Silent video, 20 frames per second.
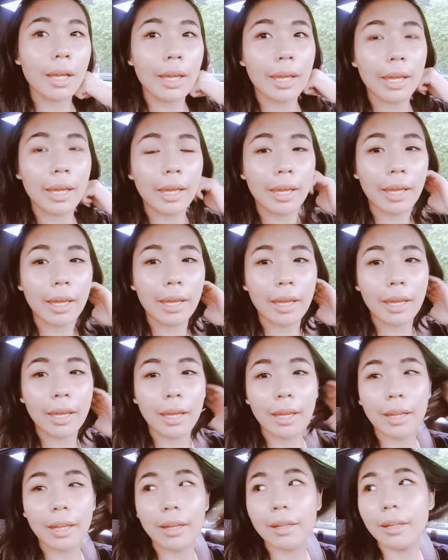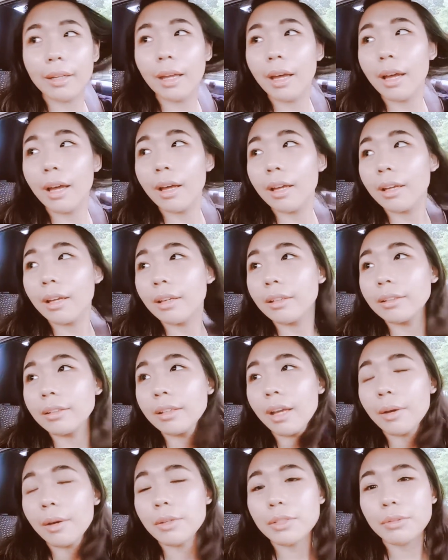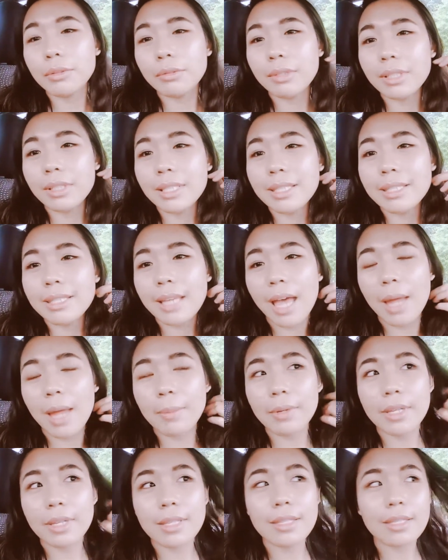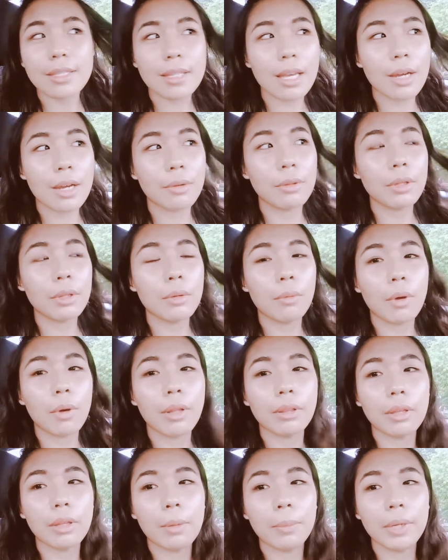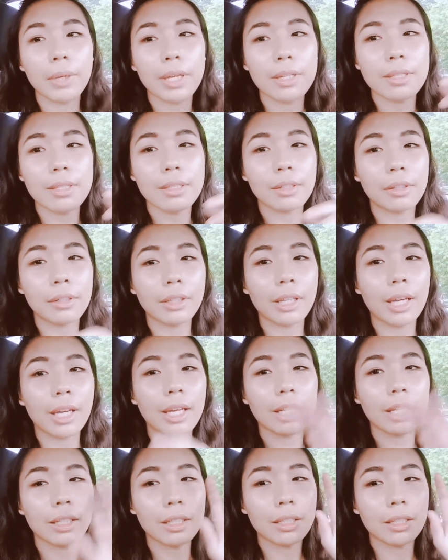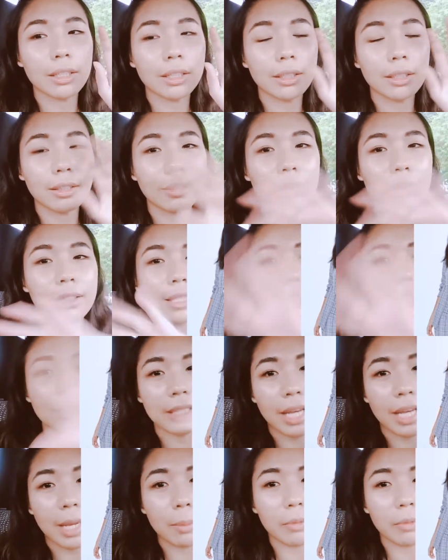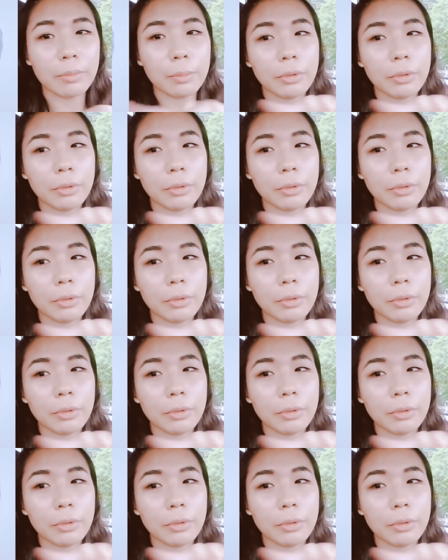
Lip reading: And yeah, I was just really sad because I really want them because they're like this type of